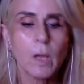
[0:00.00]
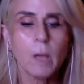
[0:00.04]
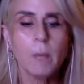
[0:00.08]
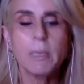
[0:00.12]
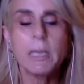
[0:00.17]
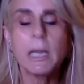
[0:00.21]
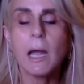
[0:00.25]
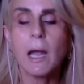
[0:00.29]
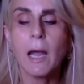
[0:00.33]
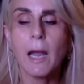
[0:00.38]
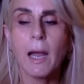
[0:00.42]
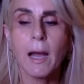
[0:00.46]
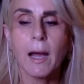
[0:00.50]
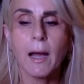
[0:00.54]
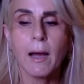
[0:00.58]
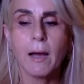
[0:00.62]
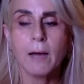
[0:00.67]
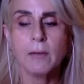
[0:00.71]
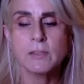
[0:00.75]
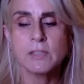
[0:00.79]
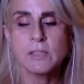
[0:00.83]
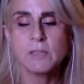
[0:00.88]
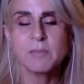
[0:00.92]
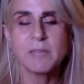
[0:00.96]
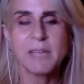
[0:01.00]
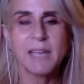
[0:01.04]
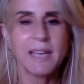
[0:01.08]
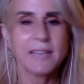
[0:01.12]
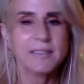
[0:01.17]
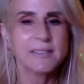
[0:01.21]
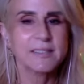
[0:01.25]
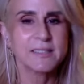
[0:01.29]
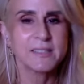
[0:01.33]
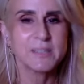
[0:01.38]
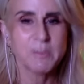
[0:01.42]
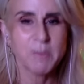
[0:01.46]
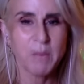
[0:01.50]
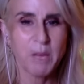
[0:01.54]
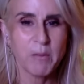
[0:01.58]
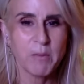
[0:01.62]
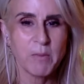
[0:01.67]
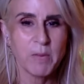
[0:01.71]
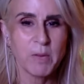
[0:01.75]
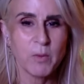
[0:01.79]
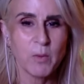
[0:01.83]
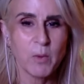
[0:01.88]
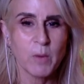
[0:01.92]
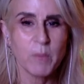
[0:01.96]
I mean, I have some guesses
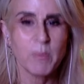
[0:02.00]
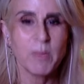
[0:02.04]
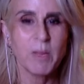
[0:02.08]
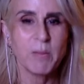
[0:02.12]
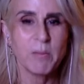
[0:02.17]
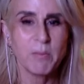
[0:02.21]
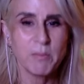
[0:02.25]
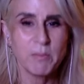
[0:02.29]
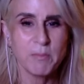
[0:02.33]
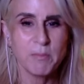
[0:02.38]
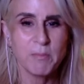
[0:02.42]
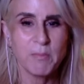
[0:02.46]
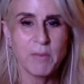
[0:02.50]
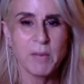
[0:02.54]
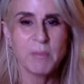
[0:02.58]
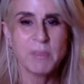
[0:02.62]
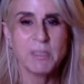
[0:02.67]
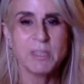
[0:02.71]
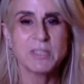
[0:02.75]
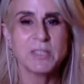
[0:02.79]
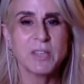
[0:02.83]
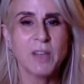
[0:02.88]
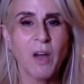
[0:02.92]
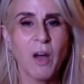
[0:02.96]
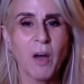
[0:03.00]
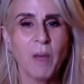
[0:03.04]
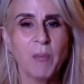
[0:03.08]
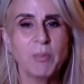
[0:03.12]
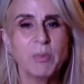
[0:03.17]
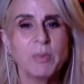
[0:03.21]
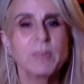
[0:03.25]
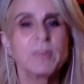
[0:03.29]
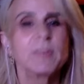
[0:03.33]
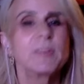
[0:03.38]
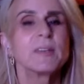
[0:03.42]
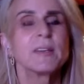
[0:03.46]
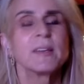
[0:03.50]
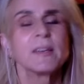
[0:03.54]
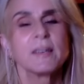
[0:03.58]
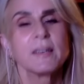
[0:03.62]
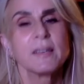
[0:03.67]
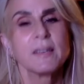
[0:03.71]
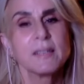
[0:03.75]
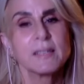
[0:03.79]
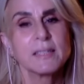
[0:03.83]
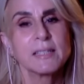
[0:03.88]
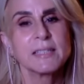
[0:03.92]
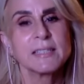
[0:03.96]
about what might be the top
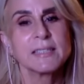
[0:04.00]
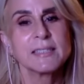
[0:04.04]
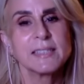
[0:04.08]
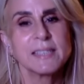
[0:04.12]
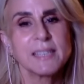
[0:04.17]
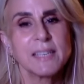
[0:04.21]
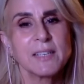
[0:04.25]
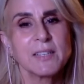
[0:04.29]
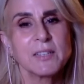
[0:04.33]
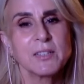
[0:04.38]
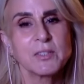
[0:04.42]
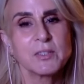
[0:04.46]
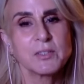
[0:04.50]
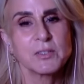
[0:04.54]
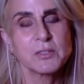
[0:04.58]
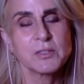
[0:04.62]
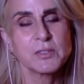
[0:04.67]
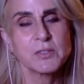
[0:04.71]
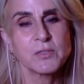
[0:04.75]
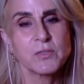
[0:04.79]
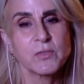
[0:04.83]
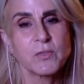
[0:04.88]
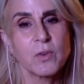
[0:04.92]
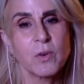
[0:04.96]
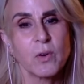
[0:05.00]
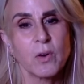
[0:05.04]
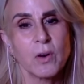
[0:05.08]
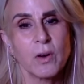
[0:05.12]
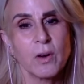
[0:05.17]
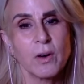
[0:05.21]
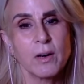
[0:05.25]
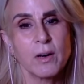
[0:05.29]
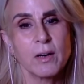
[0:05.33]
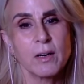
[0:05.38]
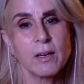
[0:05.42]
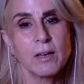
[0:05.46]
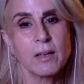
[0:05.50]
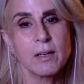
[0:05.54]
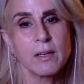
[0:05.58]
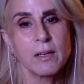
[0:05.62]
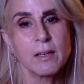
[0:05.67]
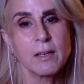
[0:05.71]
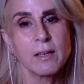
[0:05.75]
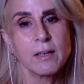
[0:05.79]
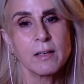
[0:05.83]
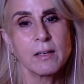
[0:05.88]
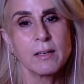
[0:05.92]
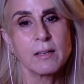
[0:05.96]
contenders for,
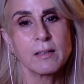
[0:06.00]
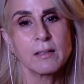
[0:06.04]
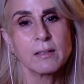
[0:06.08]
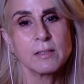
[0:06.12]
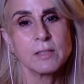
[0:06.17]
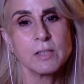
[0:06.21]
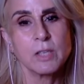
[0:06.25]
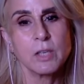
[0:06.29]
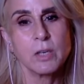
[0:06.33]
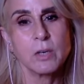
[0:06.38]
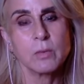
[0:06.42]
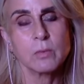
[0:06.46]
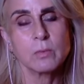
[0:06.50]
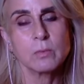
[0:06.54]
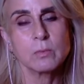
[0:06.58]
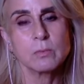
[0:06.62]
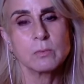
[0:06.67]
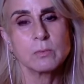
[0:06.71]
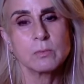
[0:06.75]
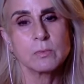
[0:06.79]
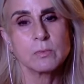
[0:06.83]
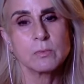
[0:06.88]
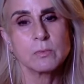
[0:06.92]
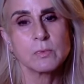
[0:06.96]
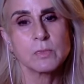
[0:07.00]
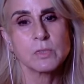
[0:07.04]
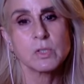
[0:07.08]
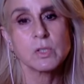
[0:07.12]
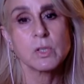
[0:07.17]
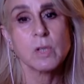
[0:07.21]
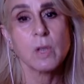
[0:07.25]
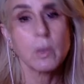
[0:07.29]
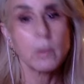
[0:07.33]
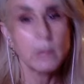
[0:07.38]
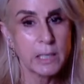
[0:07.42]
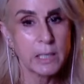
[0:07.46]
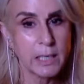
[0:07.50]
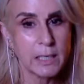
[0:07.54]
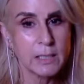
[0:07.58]
you know, slowing